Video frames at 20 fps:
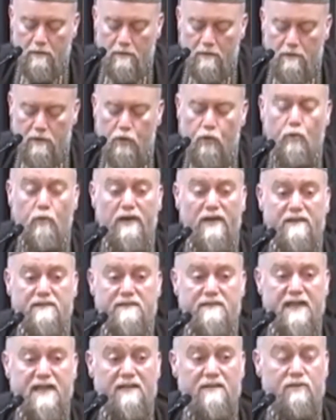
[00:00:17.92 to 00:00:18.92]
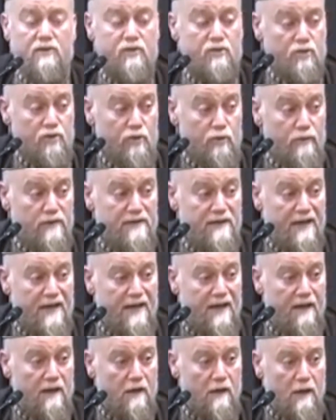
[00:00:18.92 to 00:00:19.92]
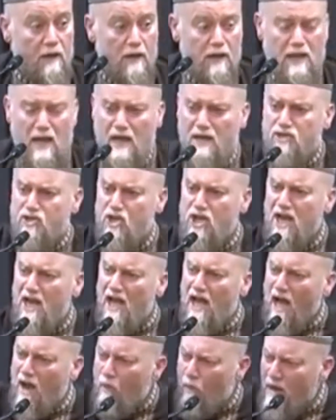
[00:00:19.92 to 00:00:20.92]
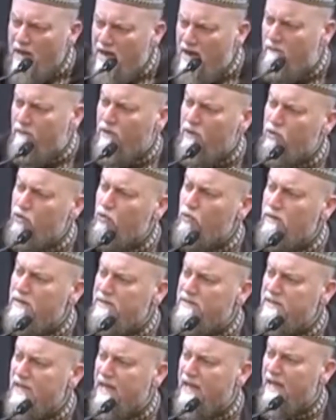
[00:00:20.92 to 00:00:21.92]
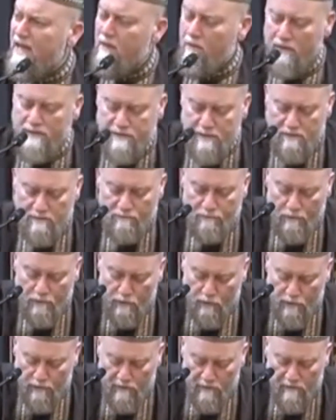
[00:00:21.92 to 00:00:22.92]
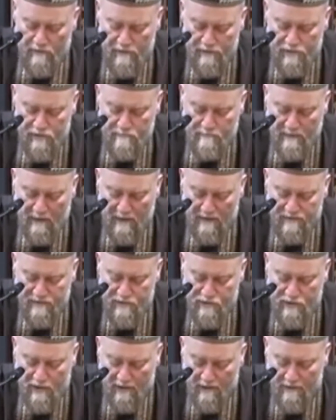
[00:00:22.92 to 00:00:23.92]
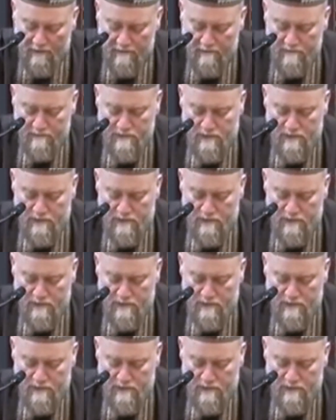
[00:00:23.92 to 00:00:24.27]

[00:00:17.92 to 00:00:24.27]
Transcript: Do you intend to do it again? Yeah, Shaykh, I will never do this again. I said, for good. Third box, check.